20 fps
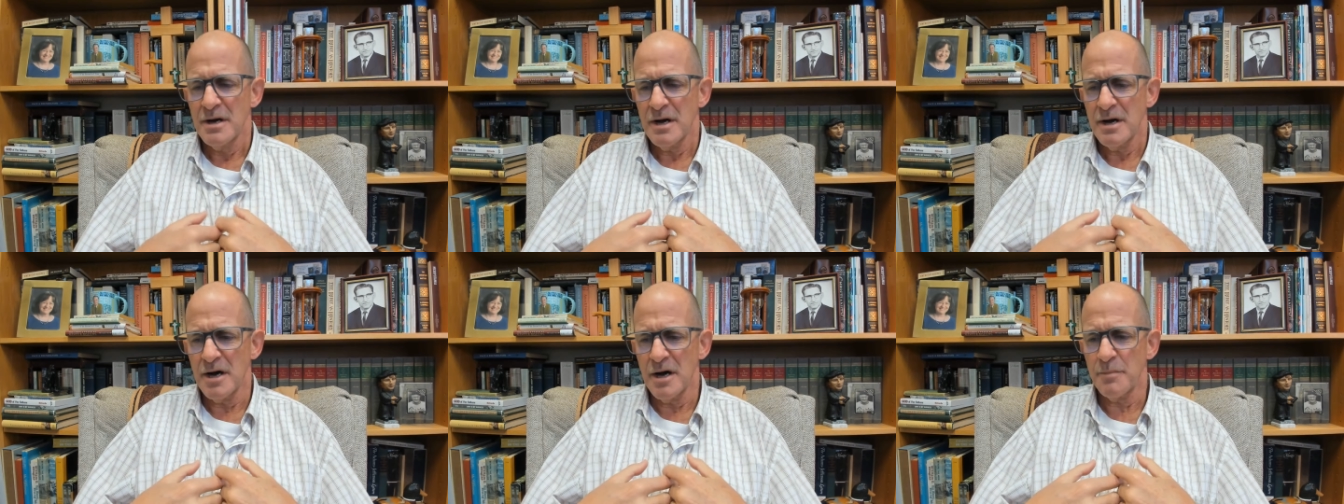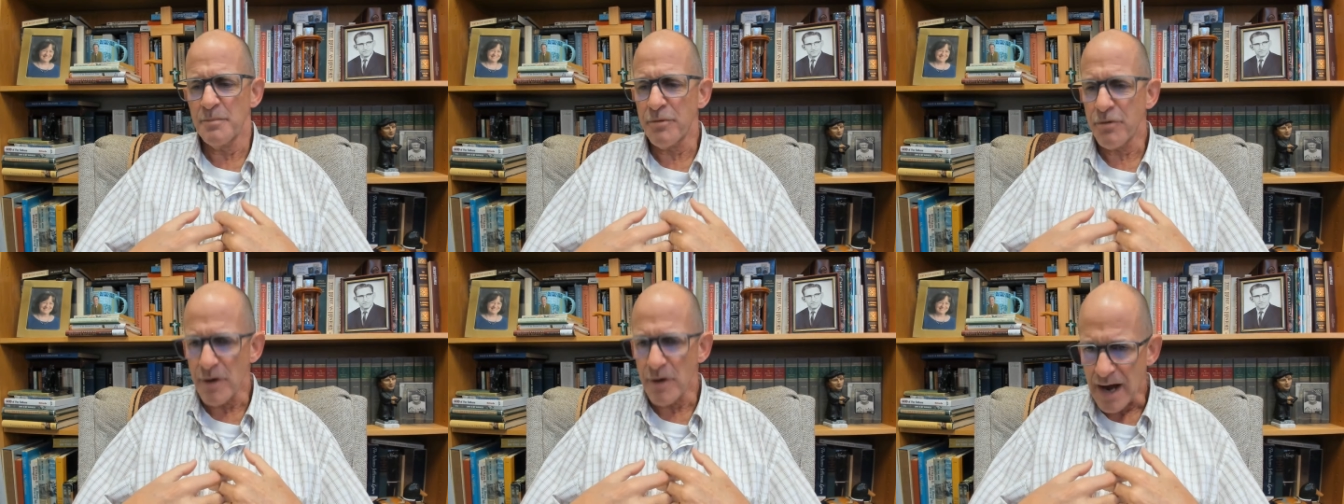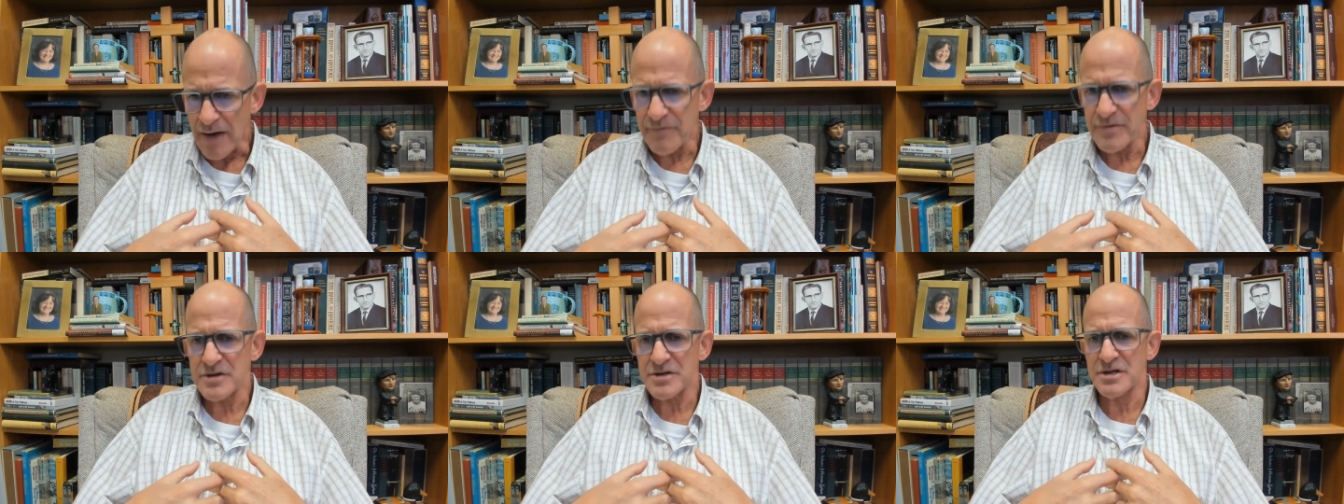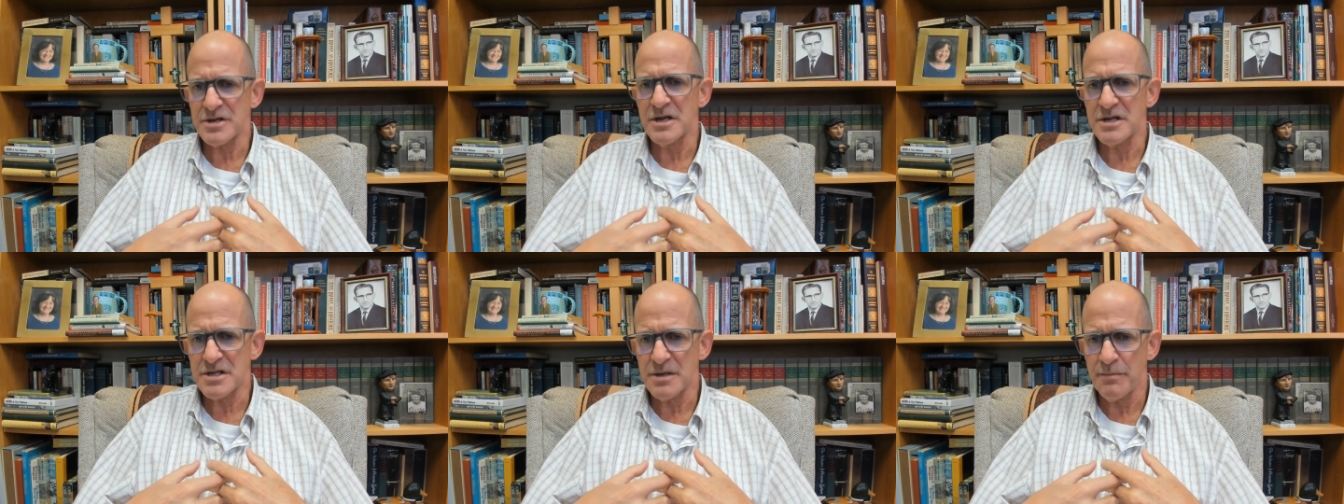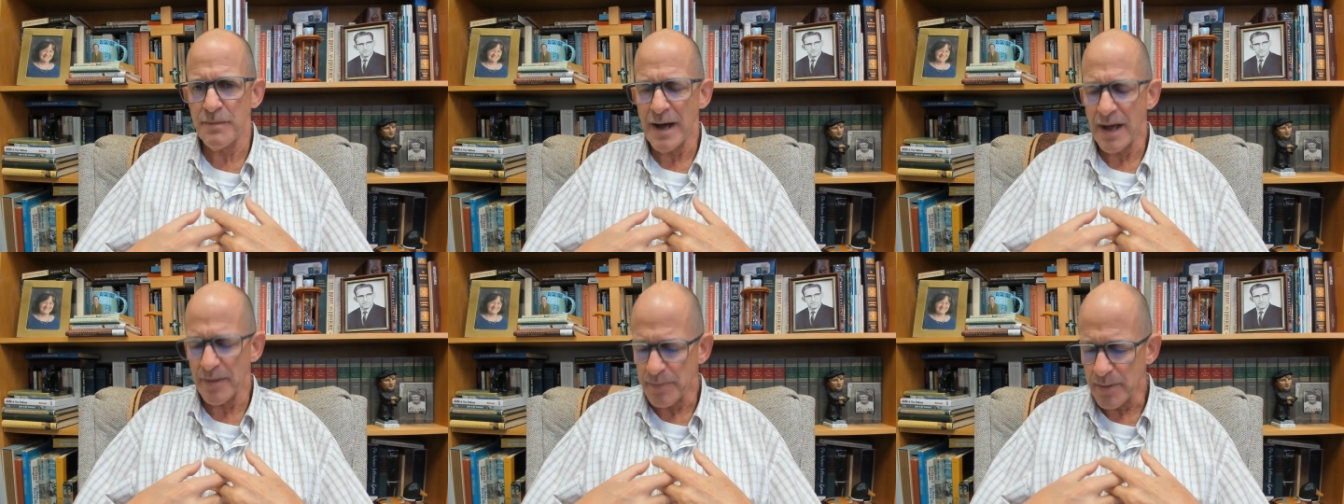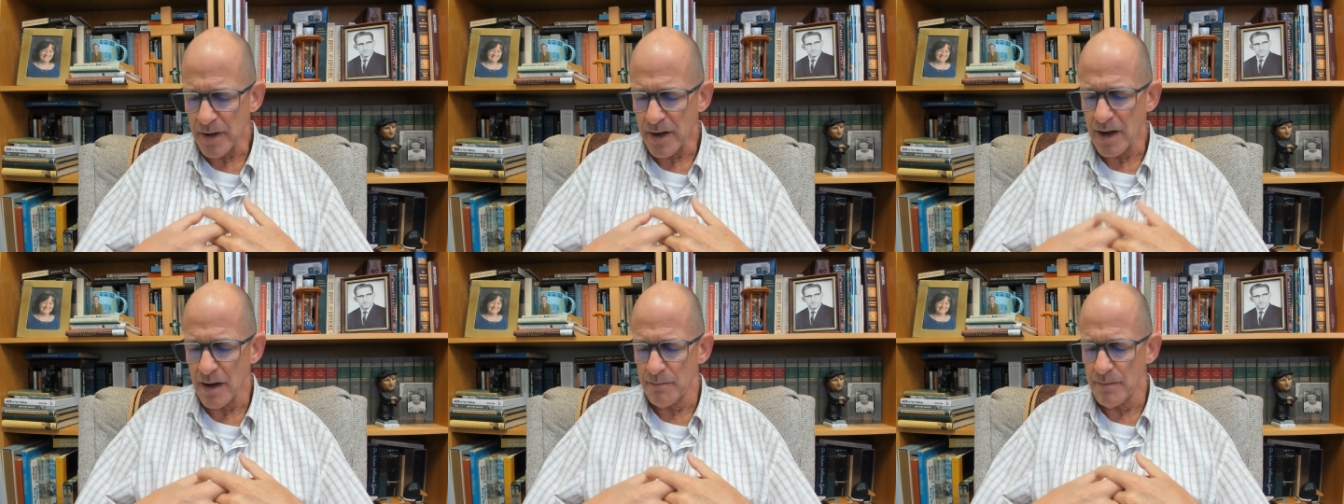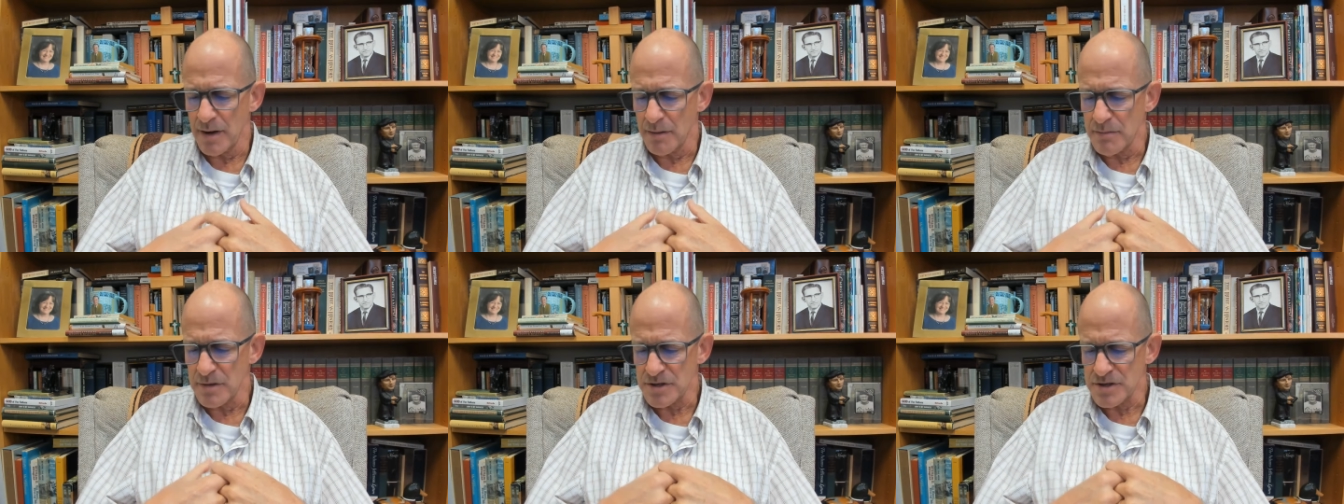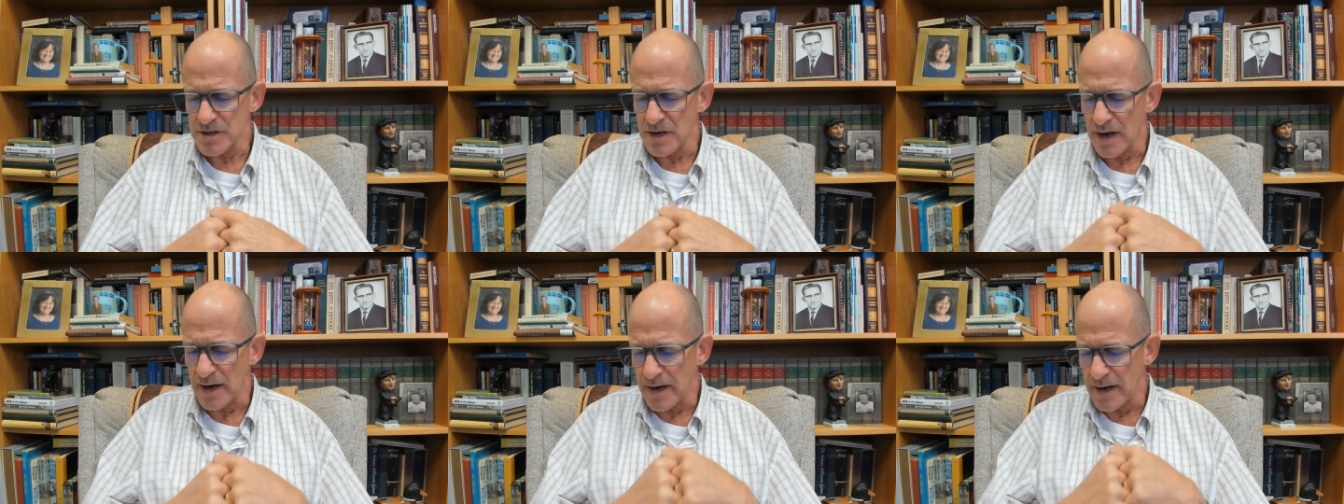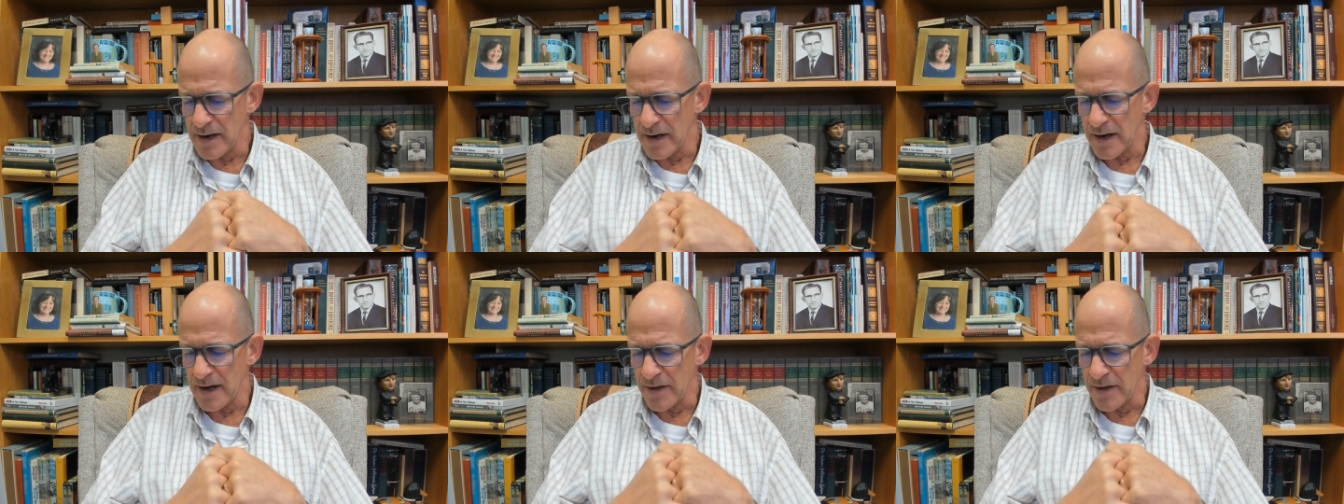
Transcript: uh, prophecies about the coming Messiah,